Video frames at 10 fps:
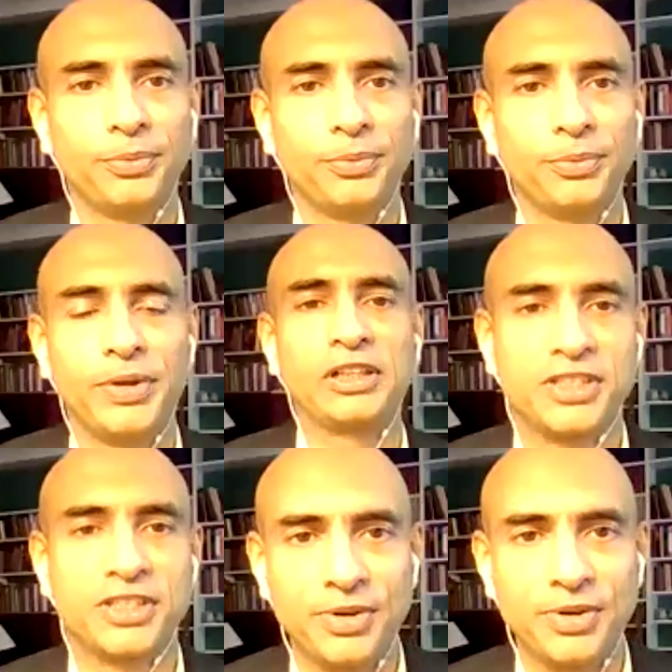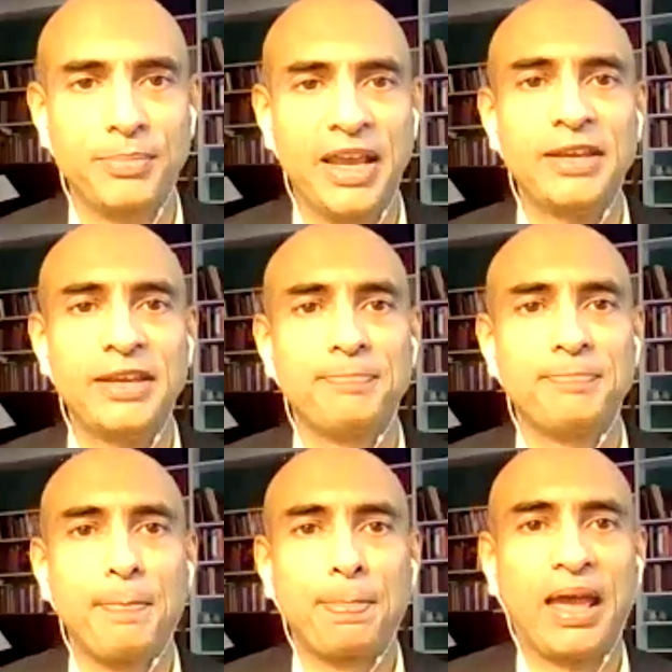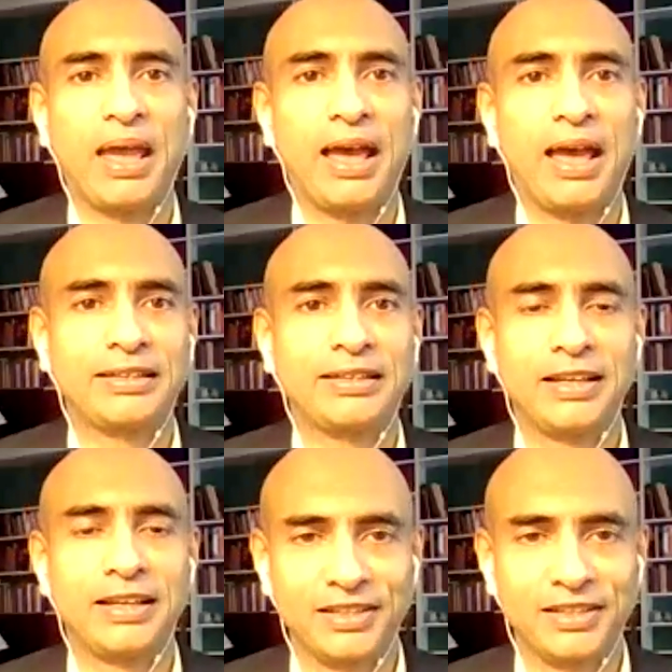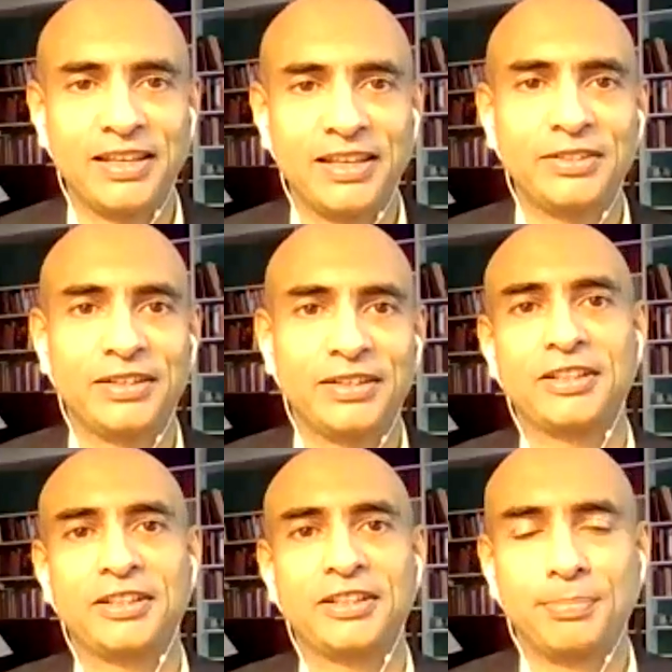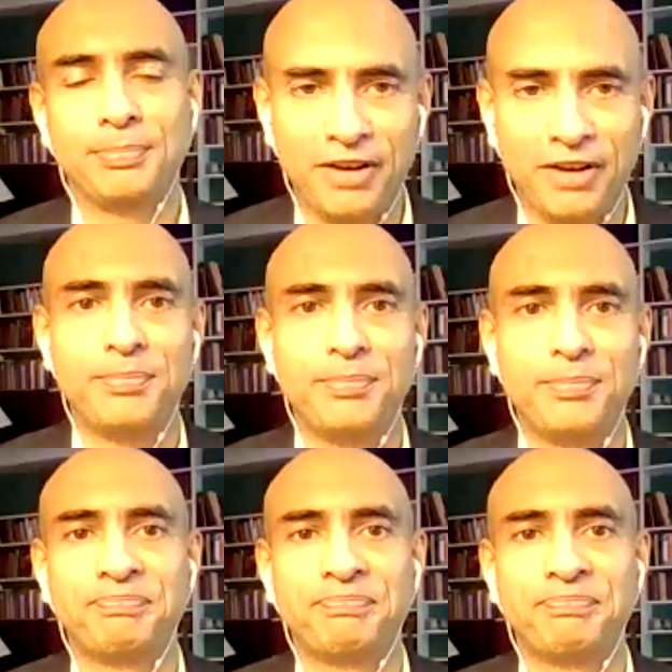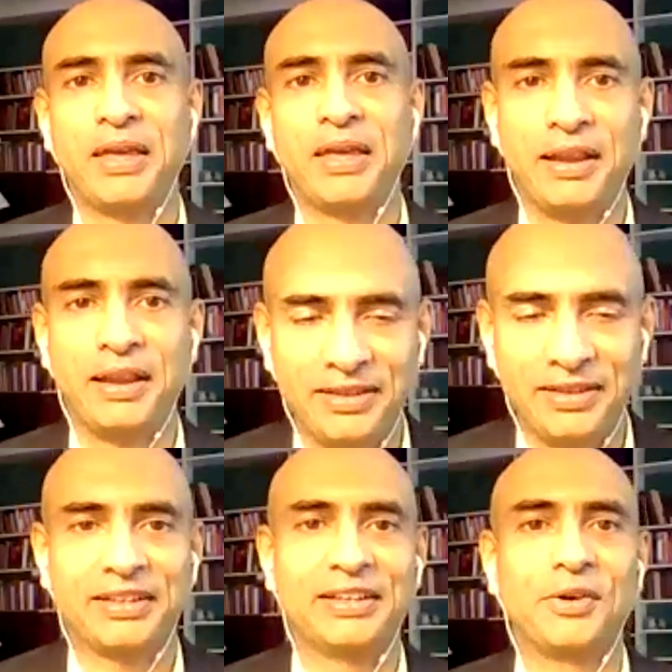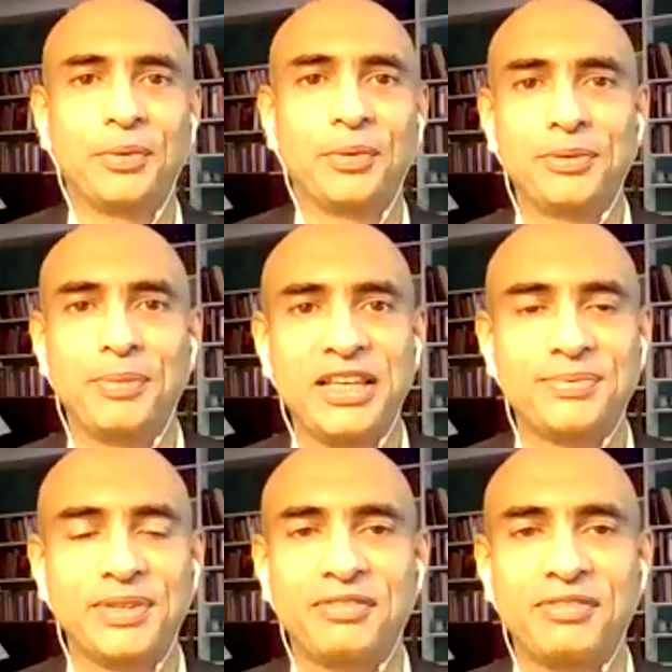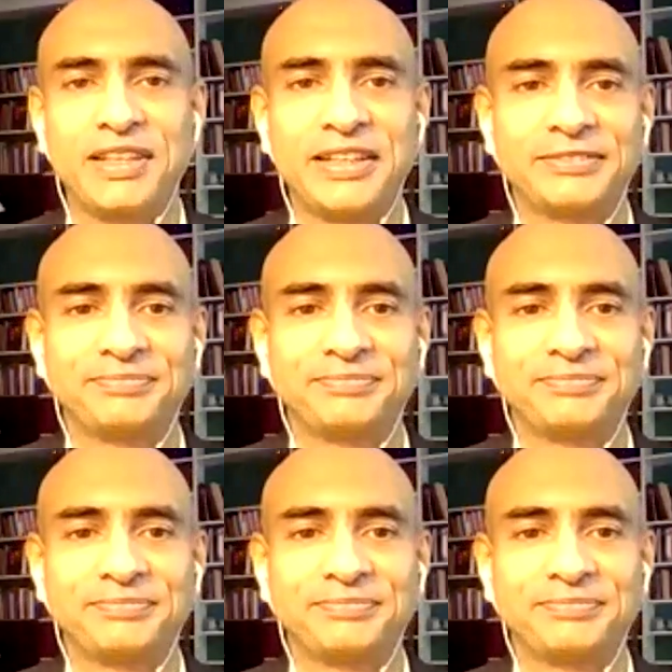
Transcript: will see you in May. And until then, it's bye from me and uh, all the best with everything.